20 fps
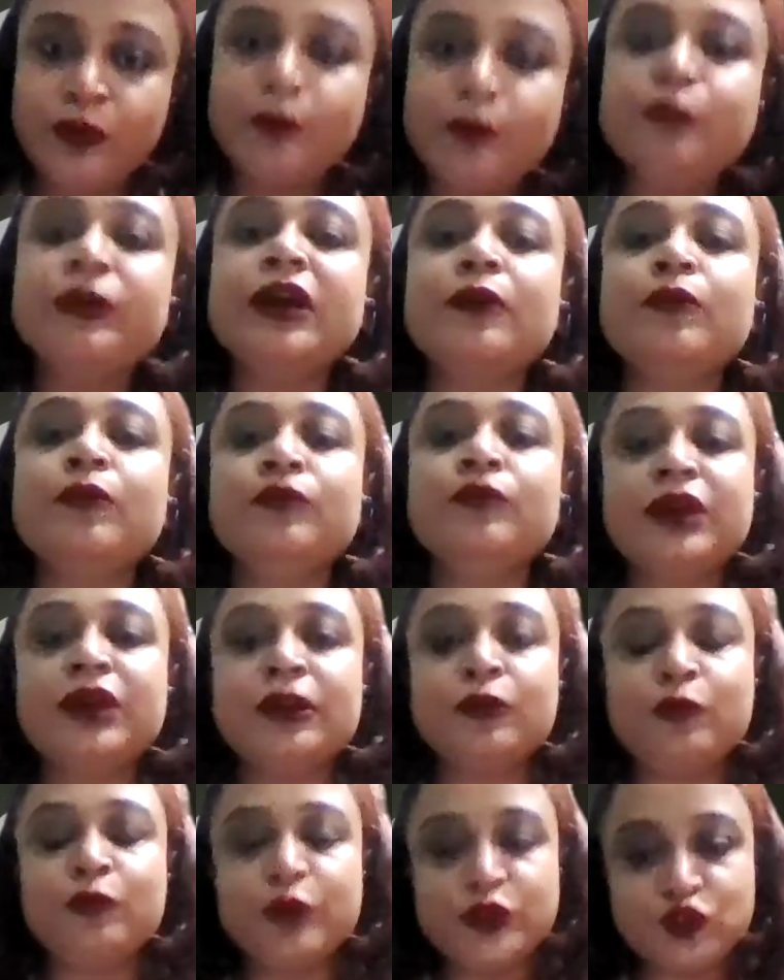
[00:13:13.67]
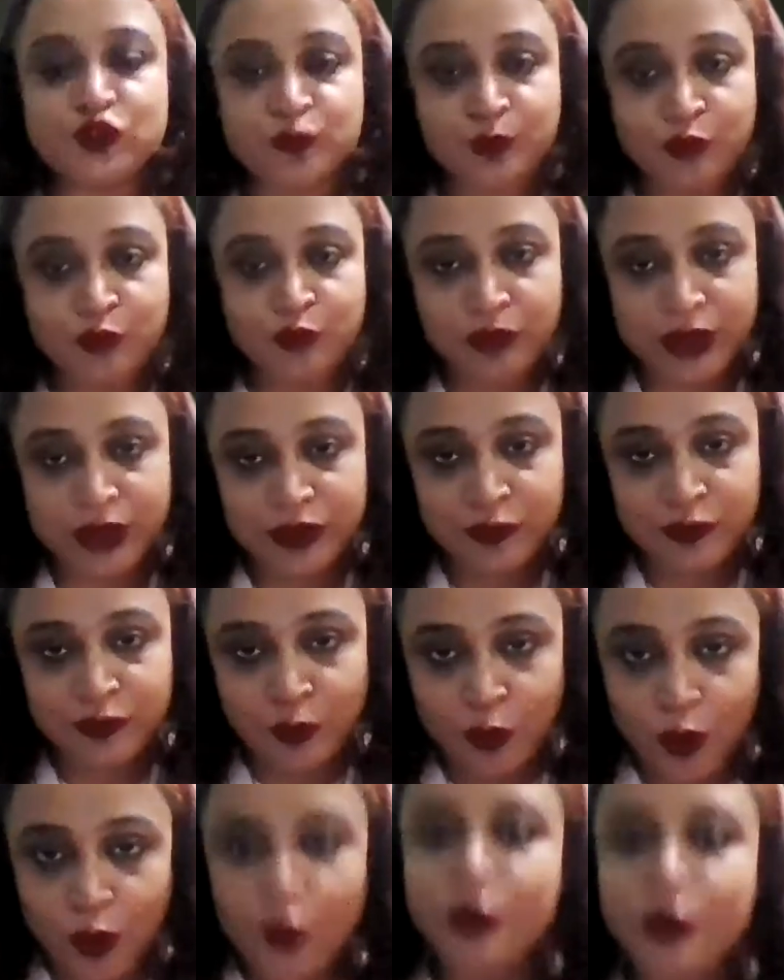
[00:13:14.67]
We are going to provide you
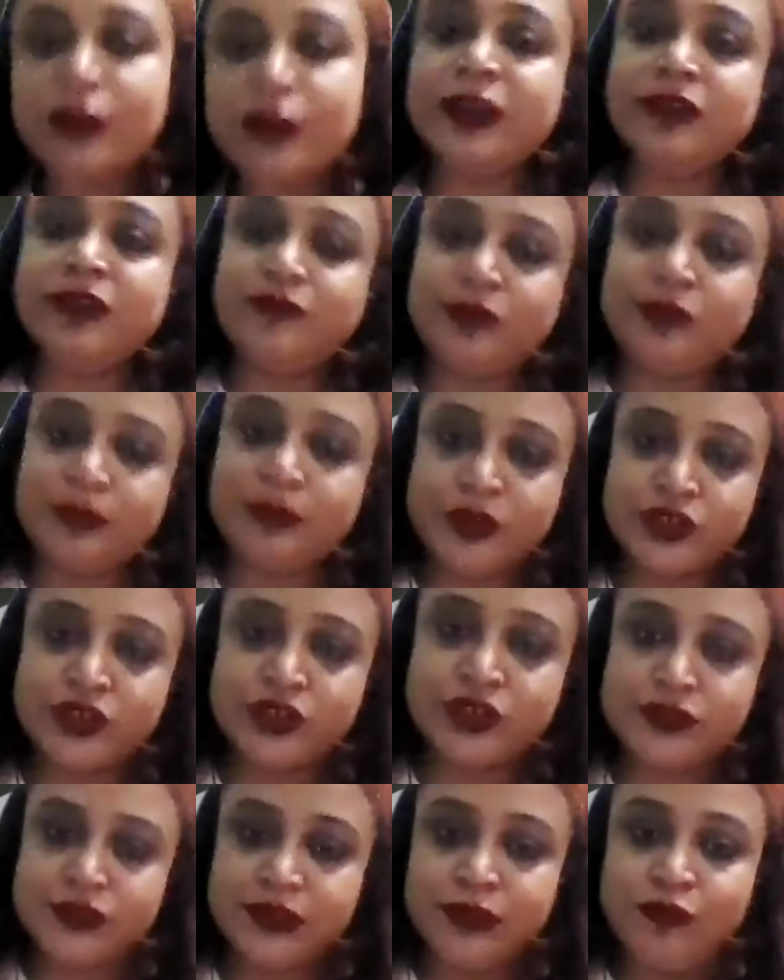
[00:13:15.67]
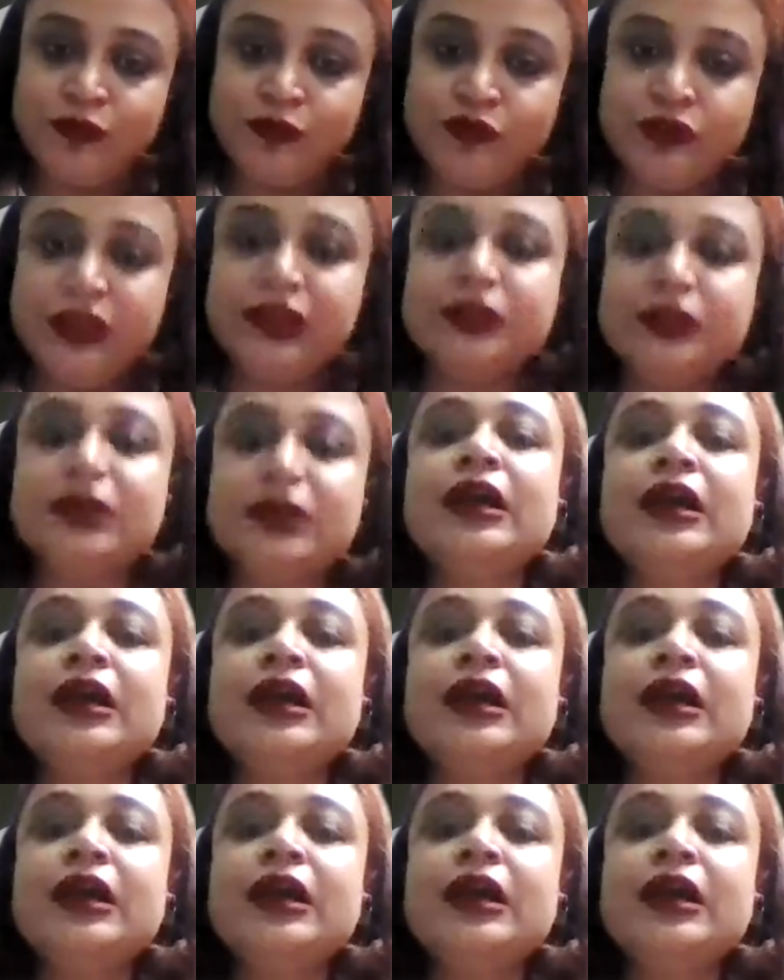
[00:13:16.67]
all the information you need,